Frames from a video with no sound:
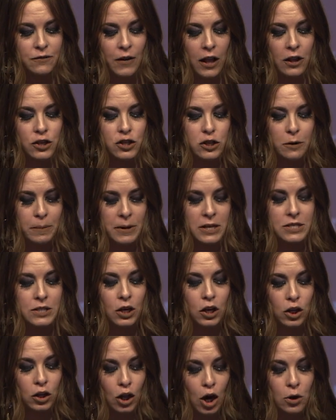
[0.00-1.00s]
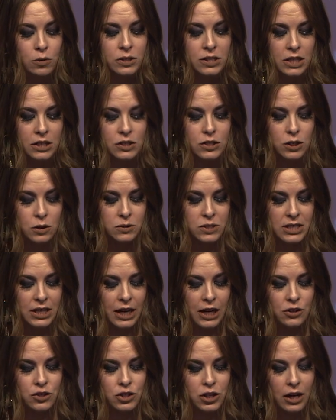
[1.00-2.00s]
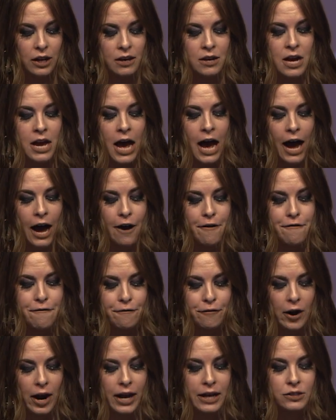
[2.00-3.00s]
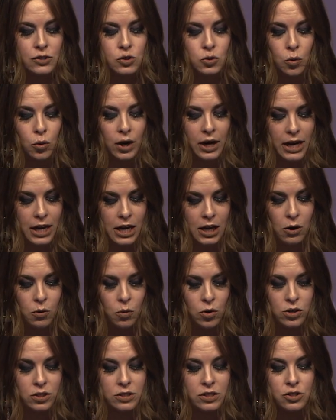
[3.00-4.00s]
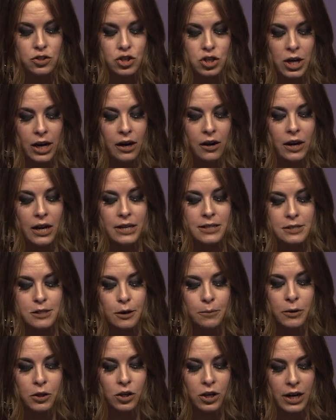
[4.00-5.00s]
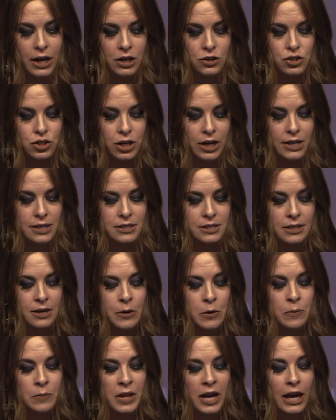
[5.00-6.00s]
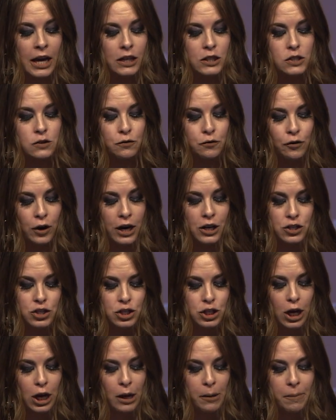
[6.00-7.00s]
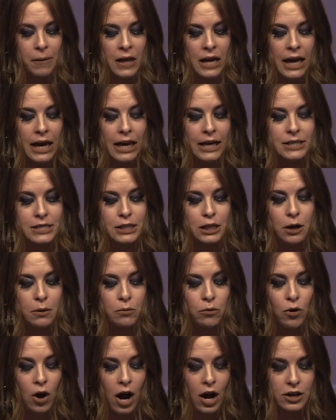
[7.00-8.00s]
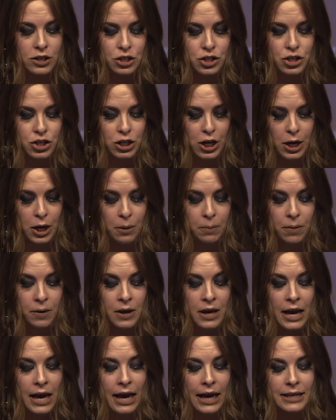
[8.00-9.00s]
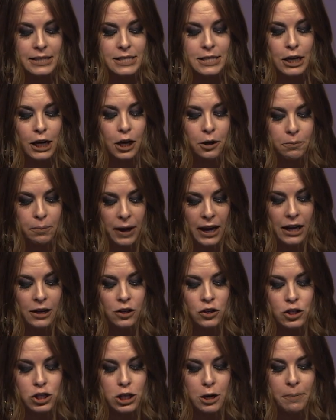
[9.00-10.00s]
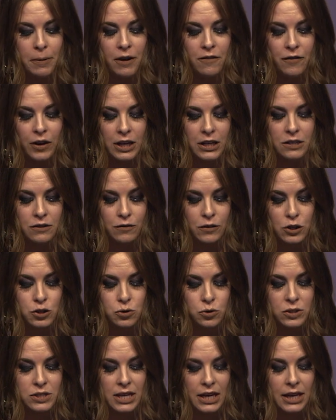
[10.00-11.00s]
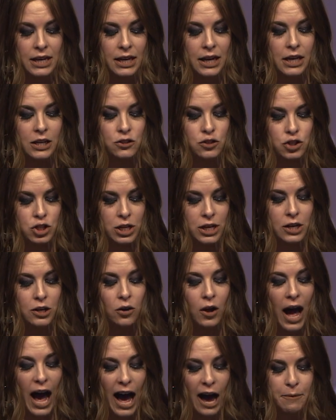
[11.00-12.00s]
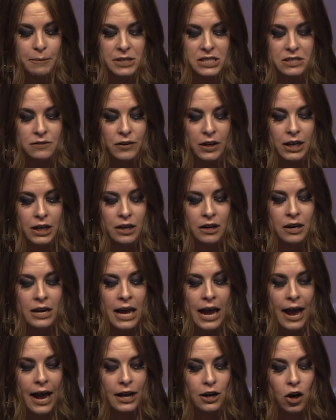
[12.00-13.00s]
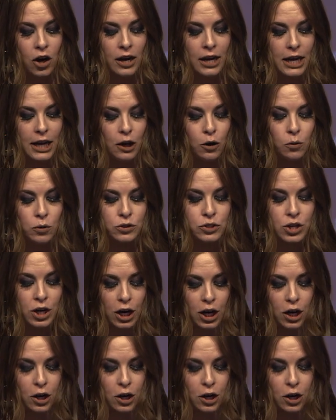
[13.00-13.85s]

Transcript: Fellowship is a close association of friends or equals sharing similar interests. It's friendship, it's camaraderie, it's the companionship of individuals in a congenial atmosphere and on equal terms.